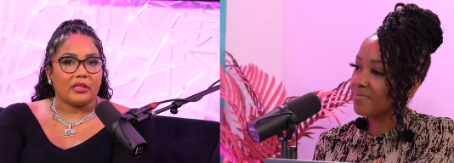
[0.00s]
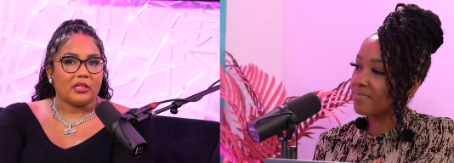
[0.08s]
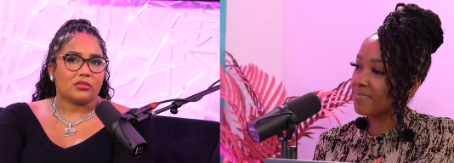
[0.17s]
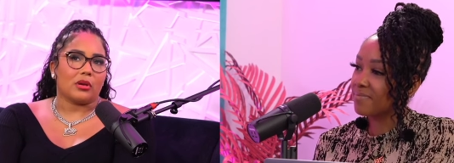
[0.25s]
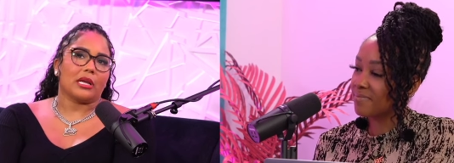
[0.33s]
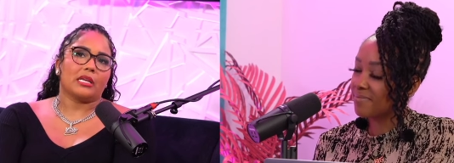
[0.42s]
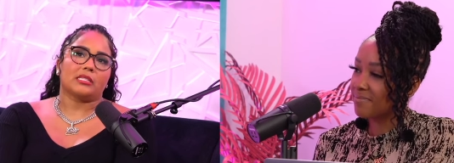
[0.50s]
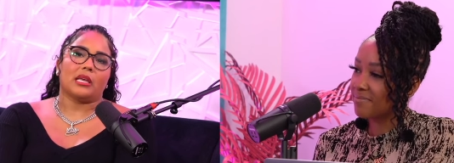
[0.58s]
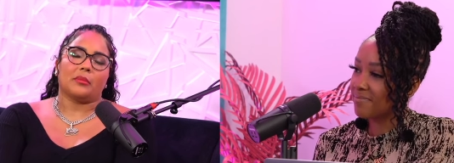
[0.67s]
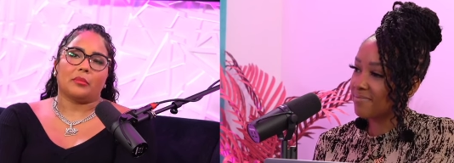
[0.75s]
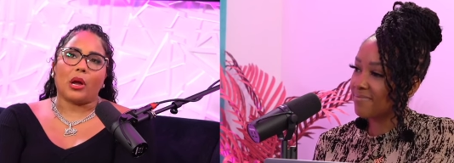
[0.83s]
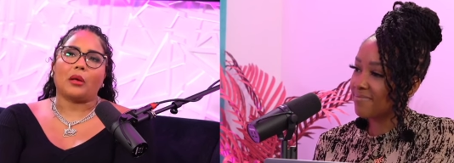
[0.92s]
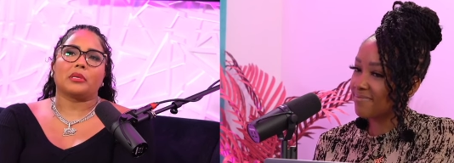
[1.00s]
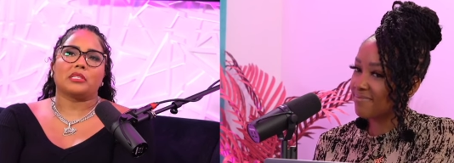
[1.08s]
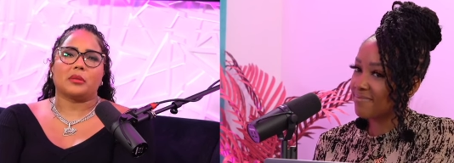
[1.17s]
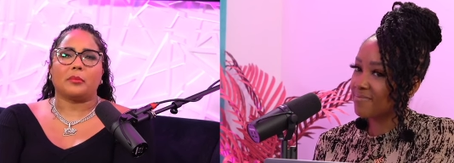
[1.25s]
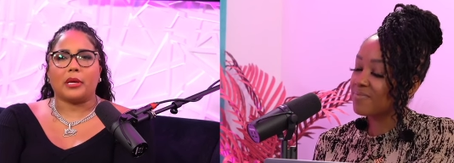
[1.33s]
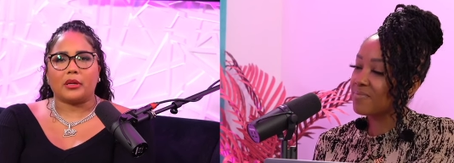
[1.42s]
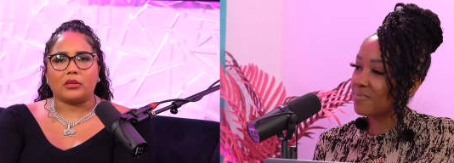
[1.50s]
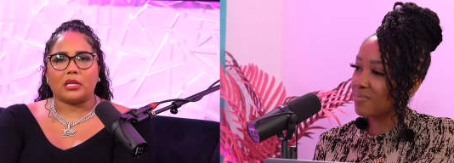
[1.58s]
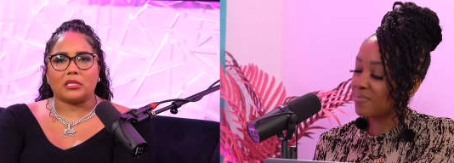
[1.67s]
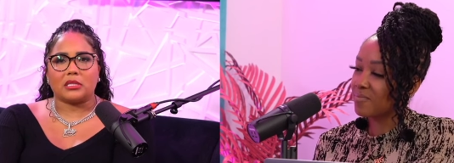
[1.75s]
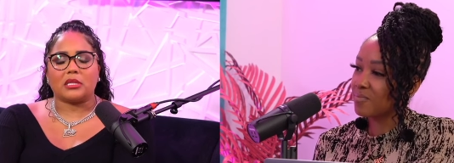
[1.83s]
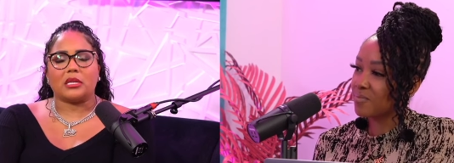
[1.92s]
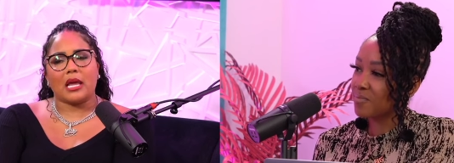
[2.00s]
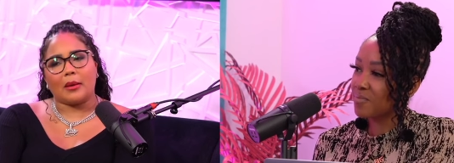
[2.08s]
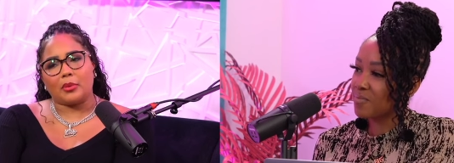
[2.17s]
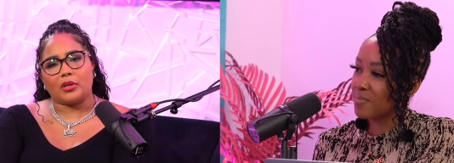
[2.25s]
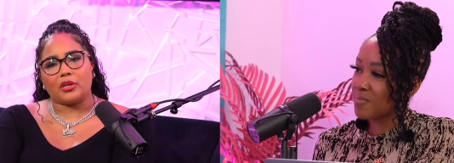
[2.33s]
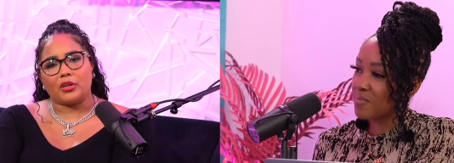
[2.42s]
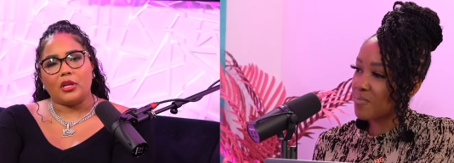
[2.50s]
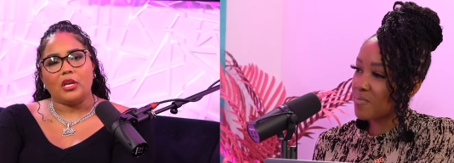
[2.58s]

Speaker 1: So I guess that probably is the better lesson than not putting your,